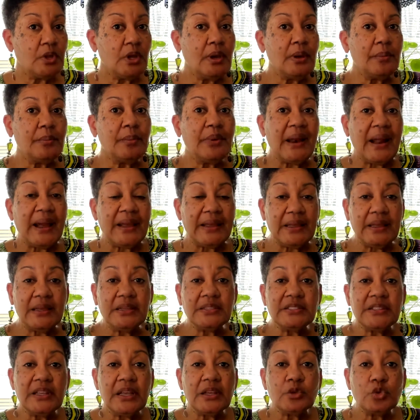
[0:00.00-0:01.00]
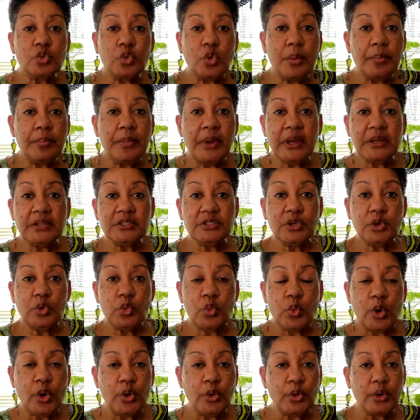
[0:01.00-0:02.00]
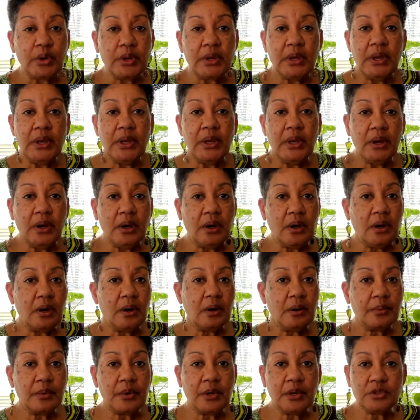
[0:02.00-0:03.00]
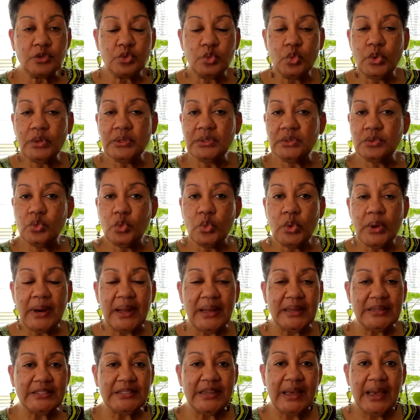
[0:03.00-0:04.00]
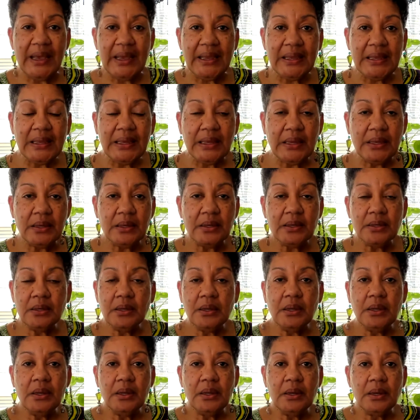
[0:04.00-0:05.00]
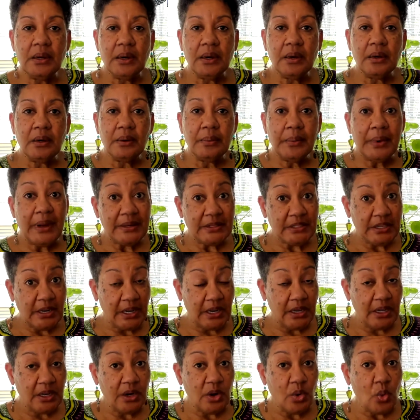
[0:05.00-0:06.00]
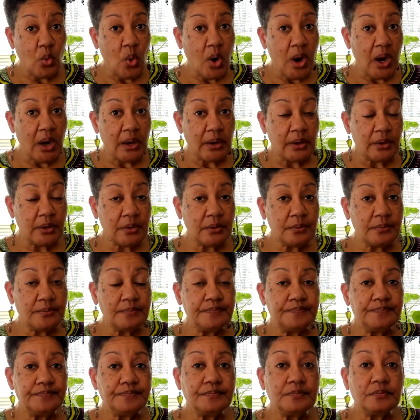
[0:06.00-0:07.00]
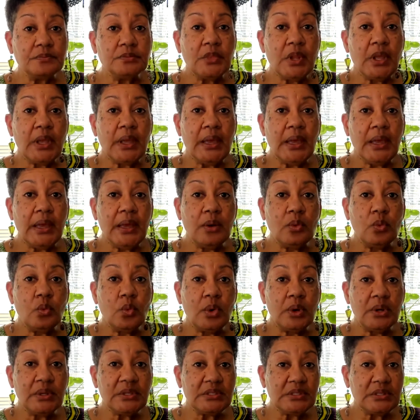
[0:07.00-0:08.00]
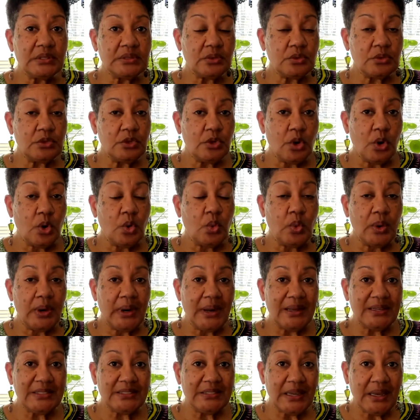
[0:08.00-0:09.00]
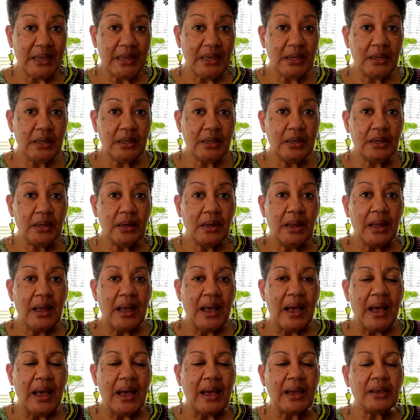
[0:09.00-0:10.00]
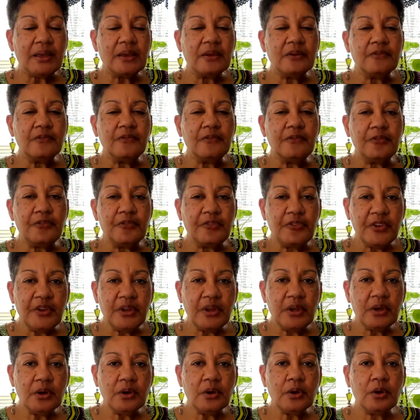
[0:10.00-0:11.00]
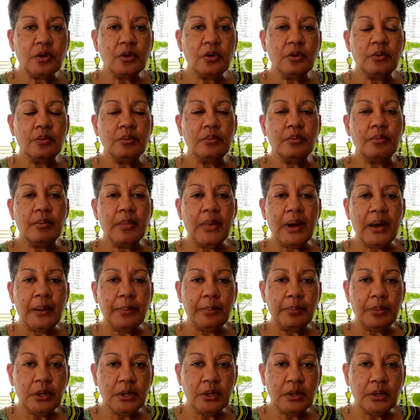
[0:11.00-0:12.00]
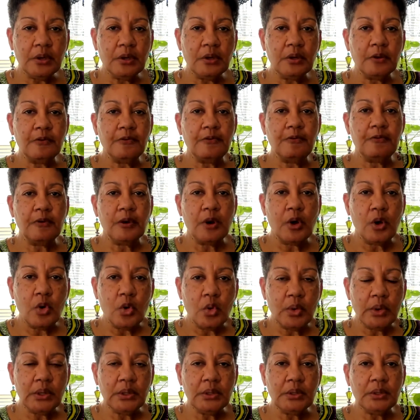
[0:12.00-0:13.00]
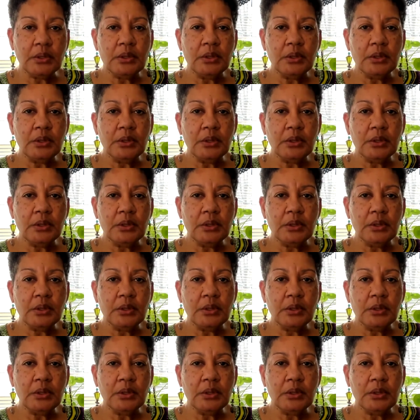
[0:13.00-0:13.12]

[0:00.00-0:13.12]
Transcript: But I guess that's what makes it work. Because when I take it in water, and once when I take it, I can feel my blood flowing